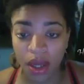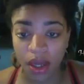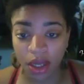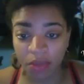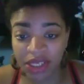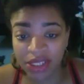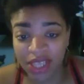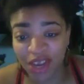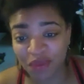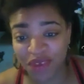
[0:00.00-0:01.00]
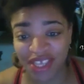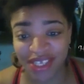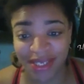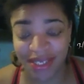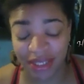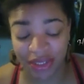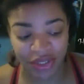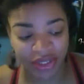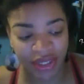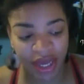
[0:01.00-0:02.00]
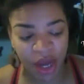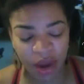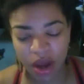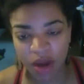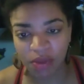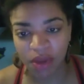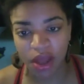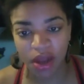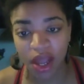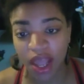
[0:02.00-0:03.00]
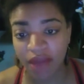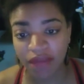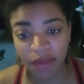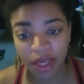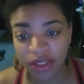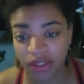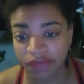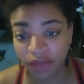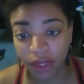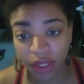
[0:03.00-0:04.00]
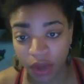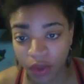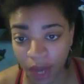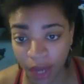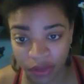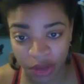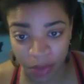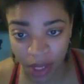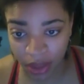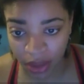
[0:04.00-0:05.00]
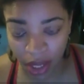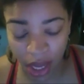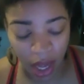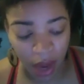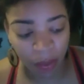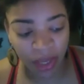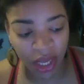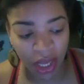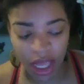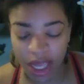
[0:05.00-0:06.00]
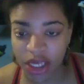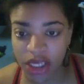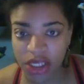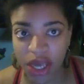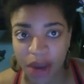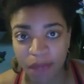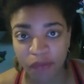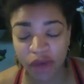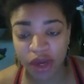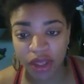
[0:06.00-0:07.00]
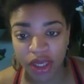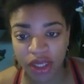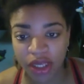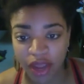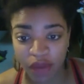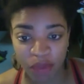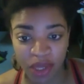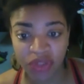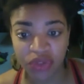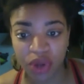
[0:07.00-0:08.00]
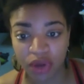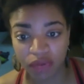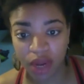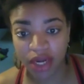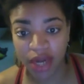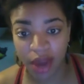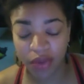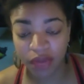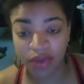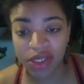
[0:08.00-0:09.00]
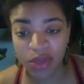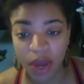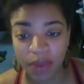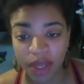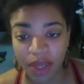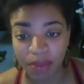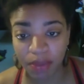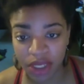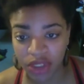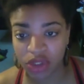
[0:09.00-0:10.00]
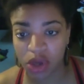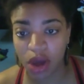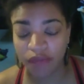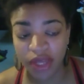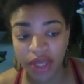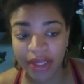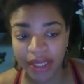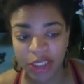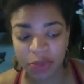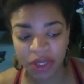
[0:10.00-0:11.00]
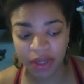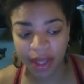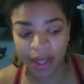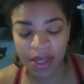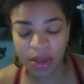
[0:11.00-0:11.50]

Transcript: Peace and love, brothers and sisters. I have to make this video announcement because I'm really getting pissed off right now. And the reason why I'm getting pissed off is because